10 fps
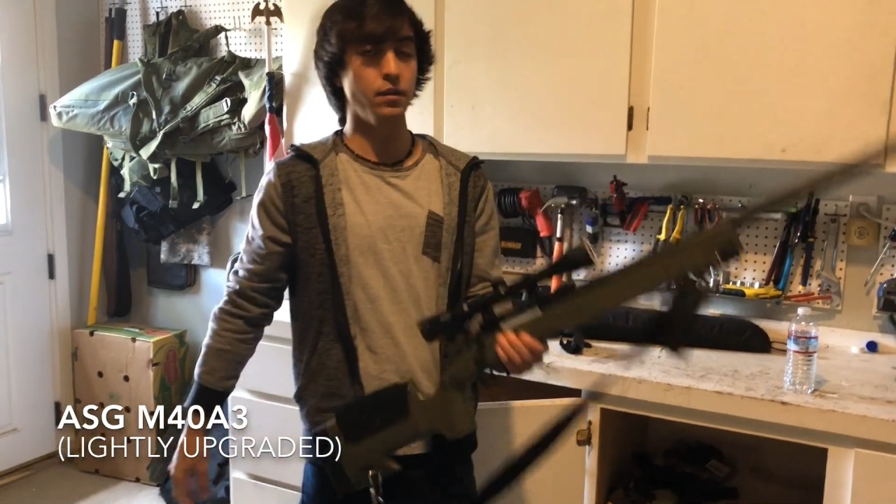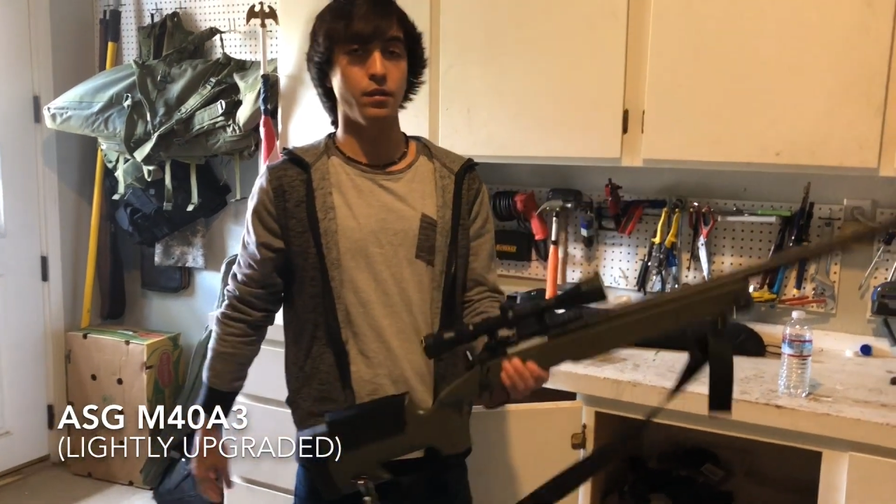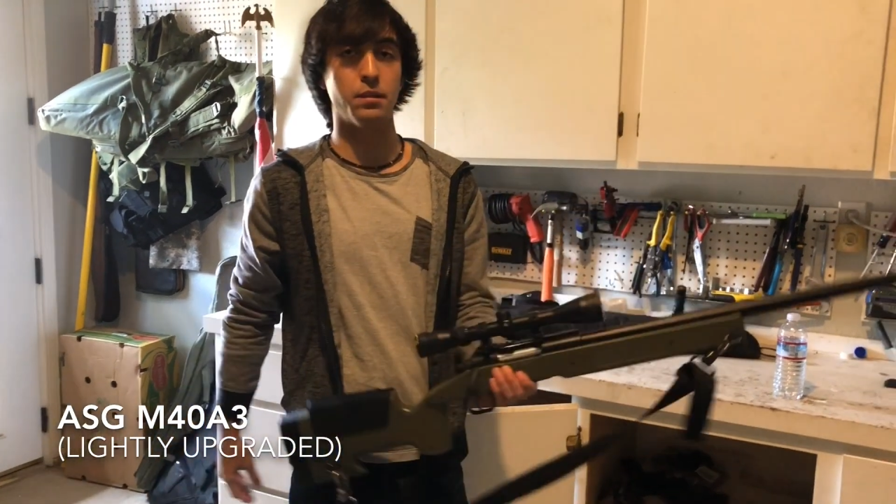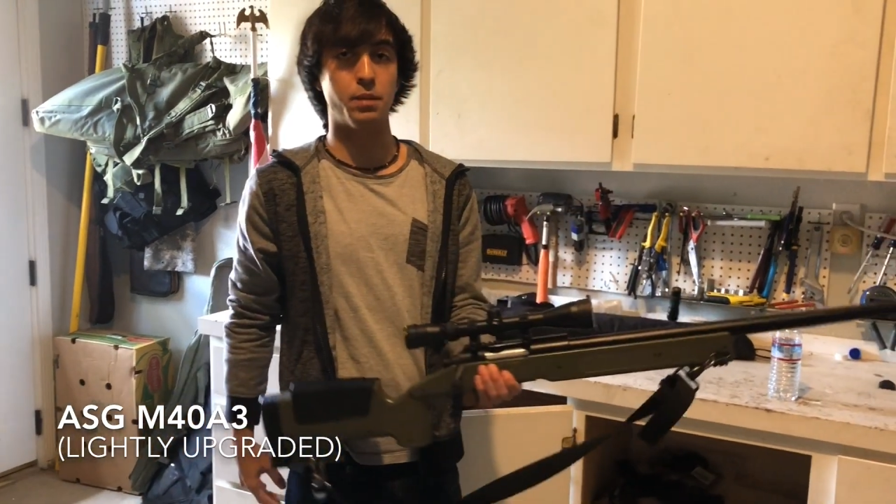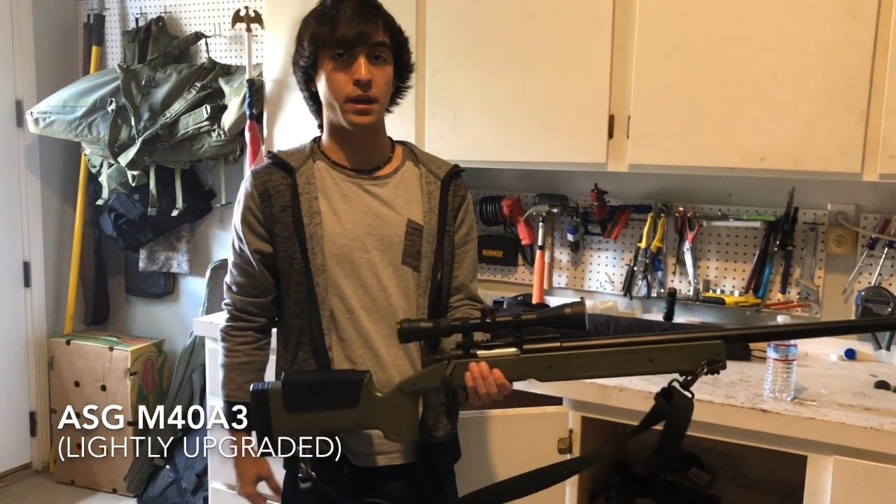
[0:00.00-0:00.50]

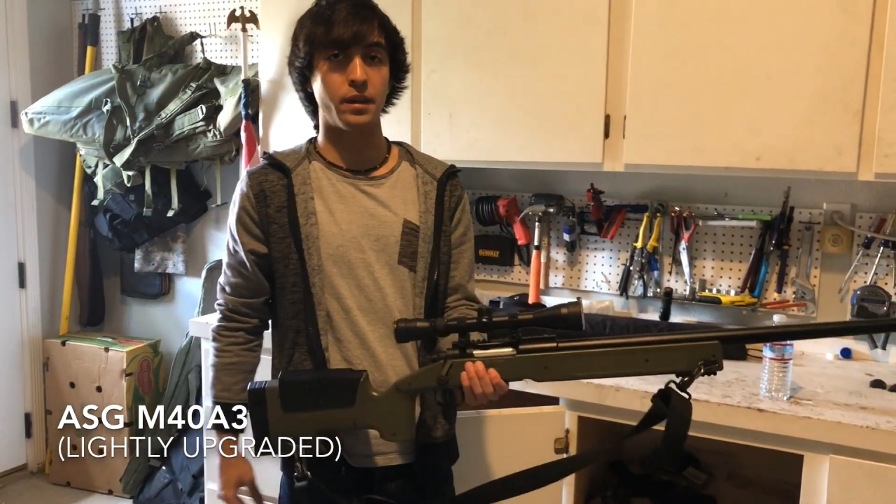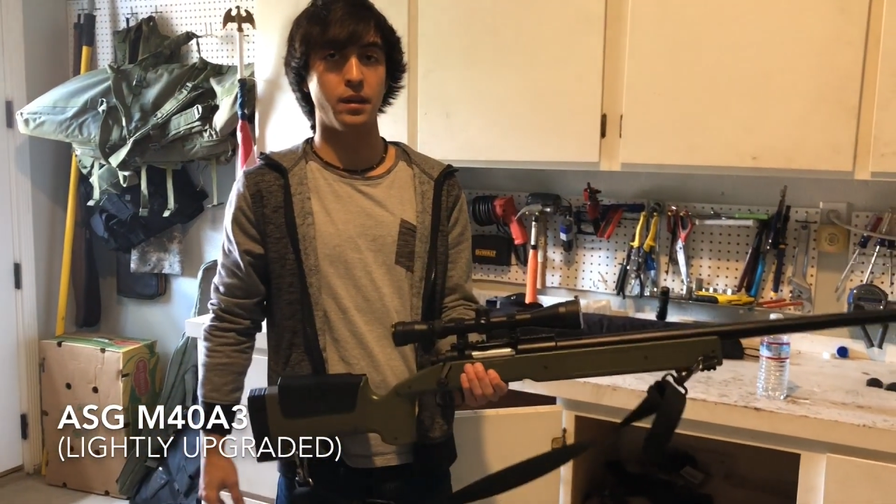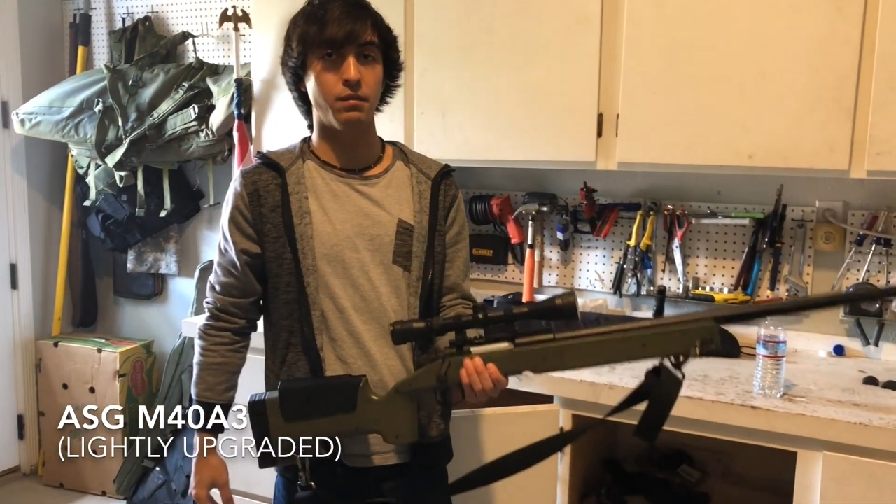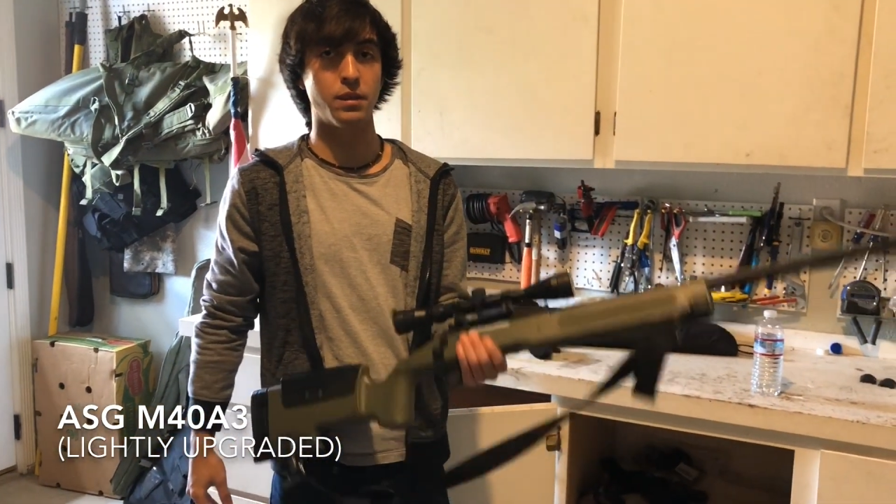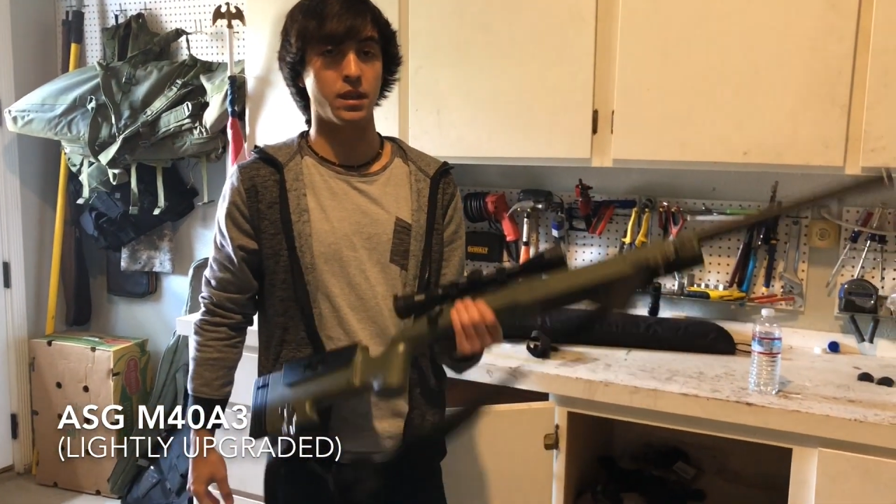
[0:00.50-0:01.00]
for the
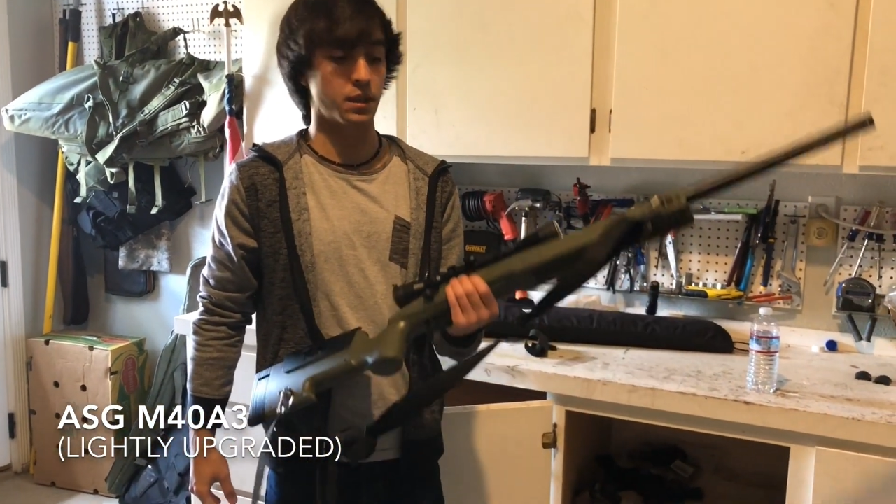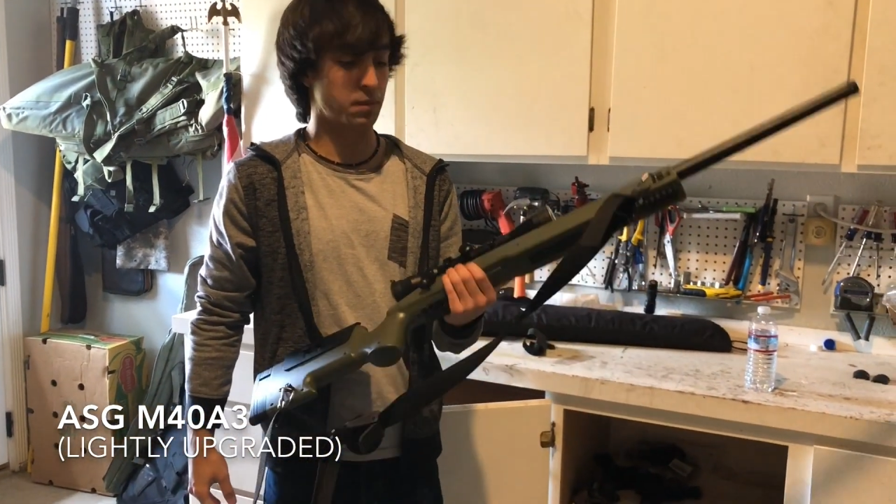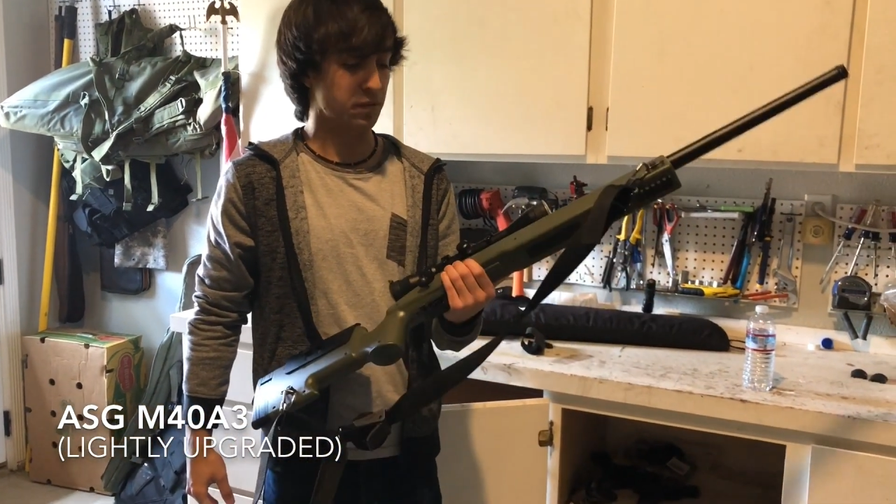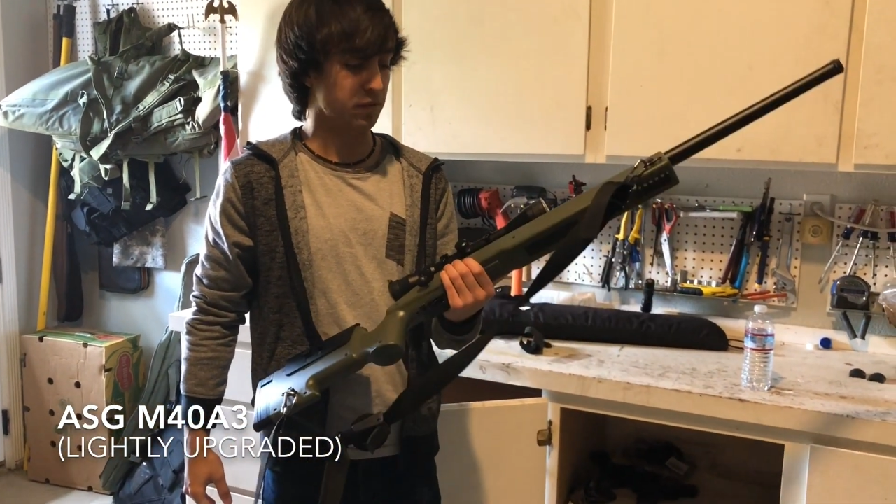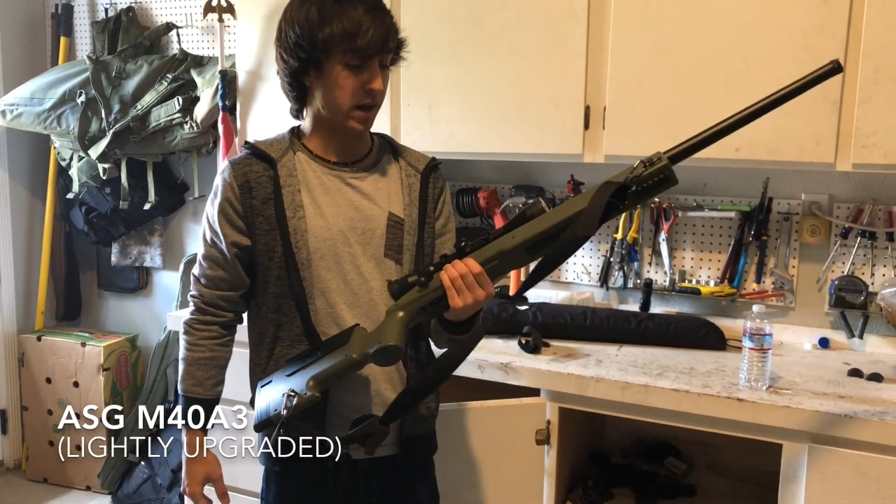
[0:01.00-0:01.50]
bucking, which has
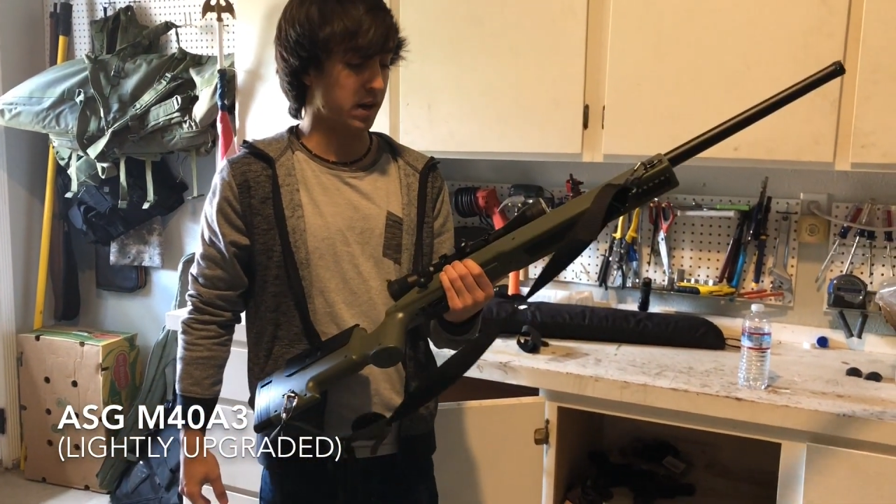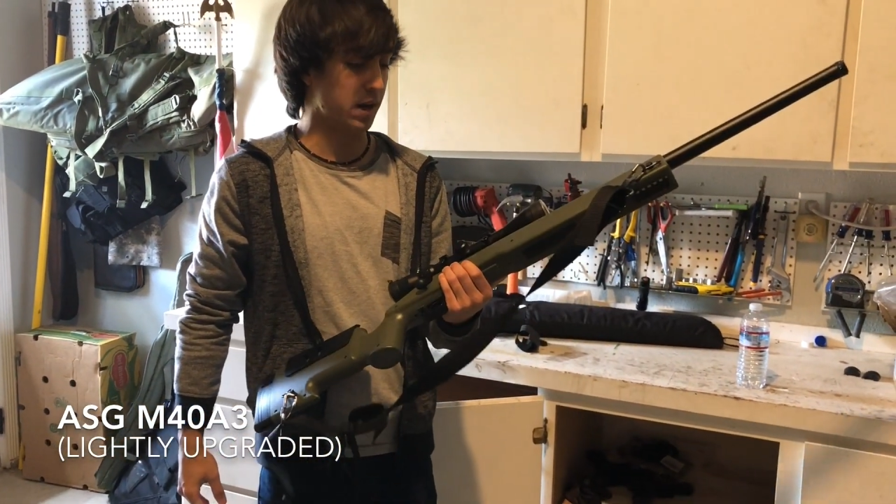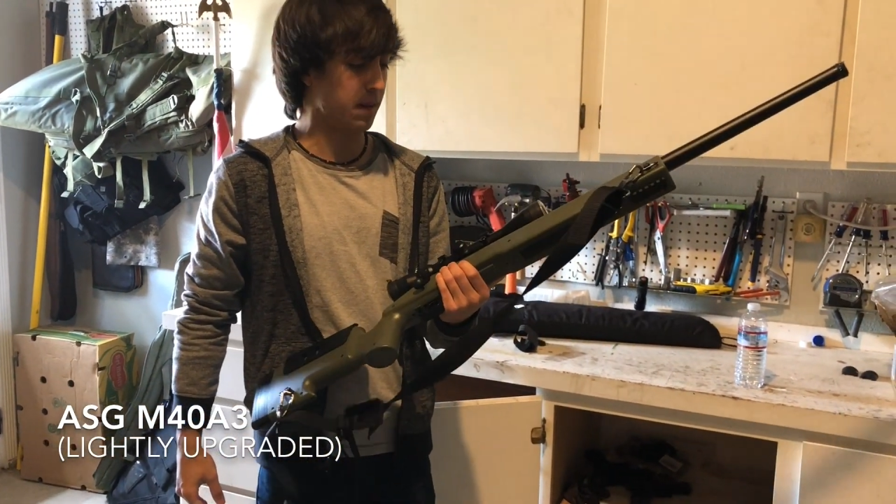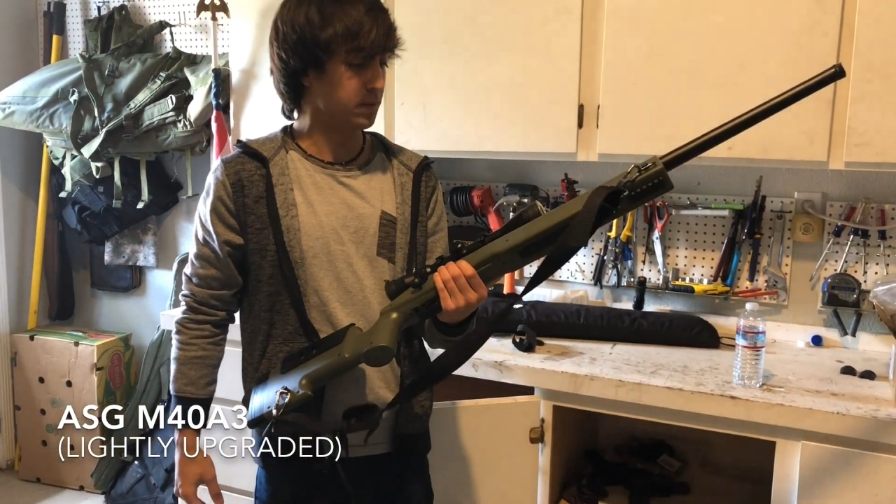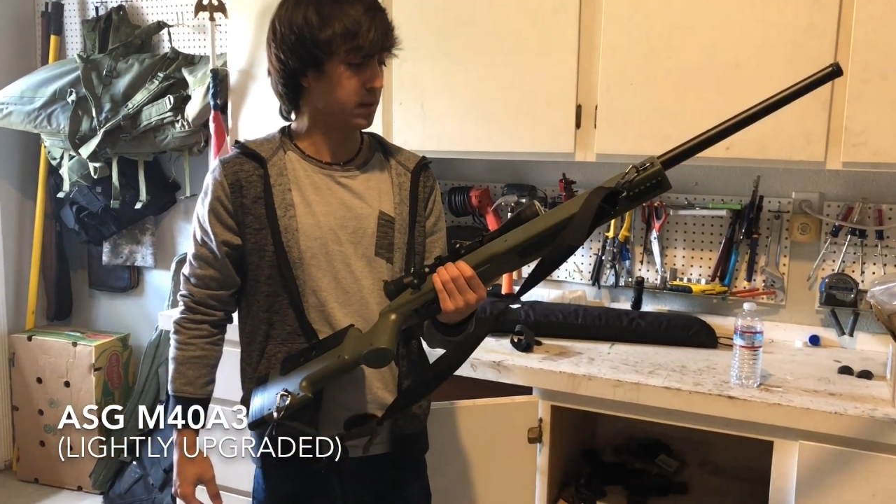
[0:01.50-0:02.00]
been flat
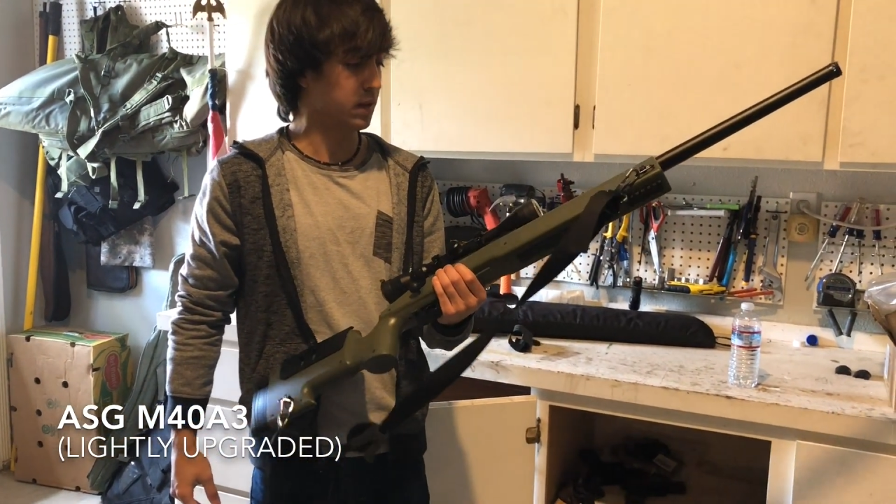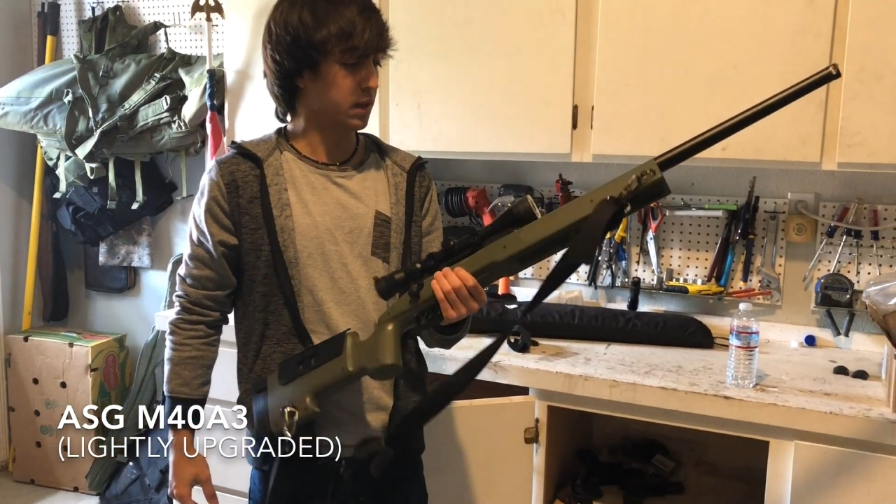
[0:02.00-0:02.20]
hopped,